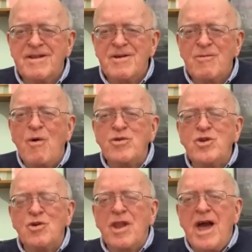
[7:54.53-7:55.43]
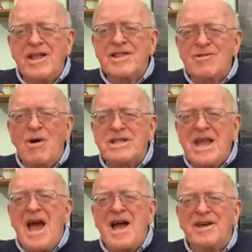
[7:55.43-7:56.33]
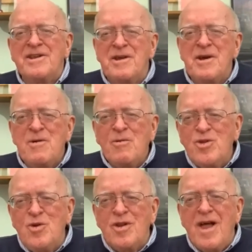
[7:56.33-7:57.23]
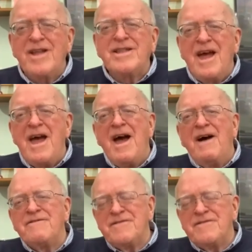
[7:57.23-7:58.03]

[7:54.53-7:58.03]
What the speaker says: What would you like, so what talent would you like to have?